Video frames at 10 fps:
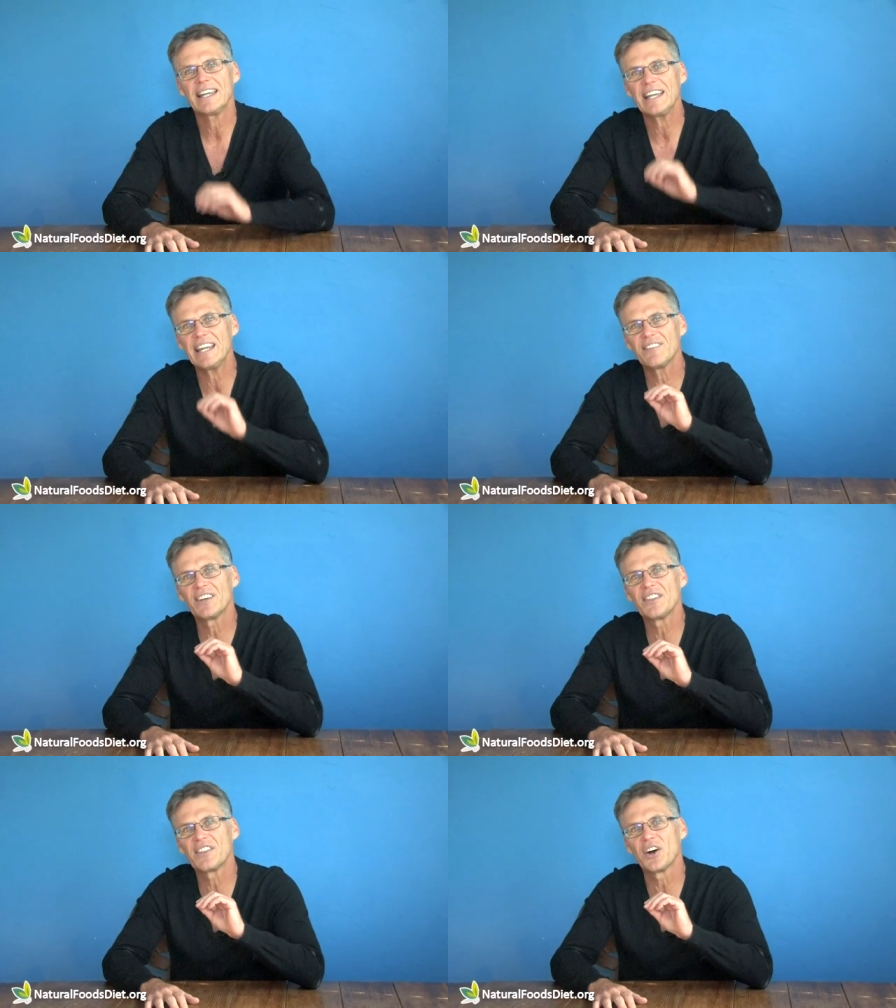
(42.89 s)

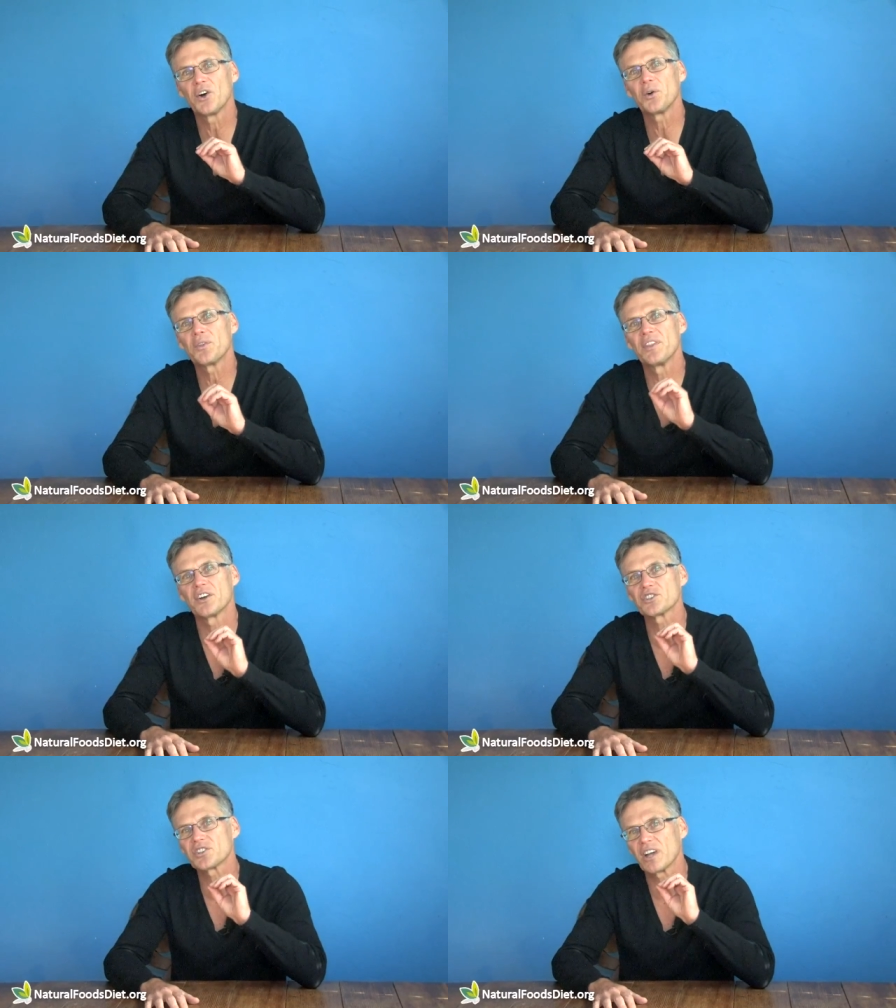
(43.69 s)
even though
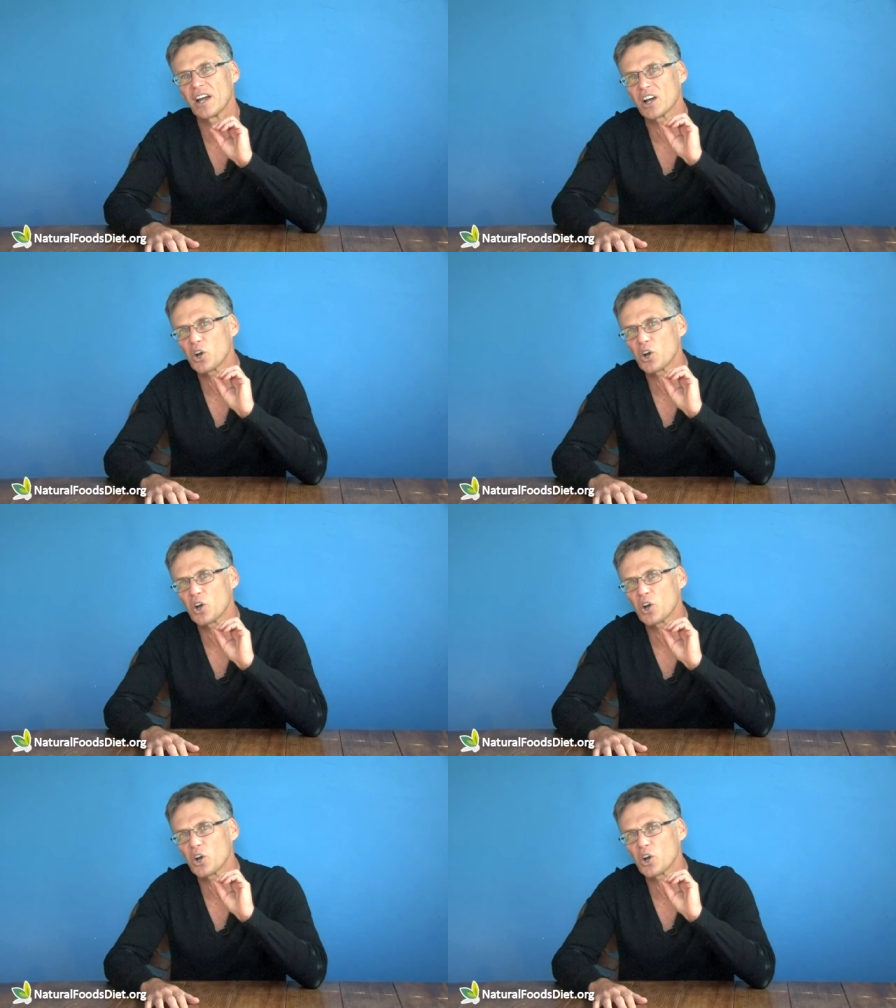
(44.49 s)
there's a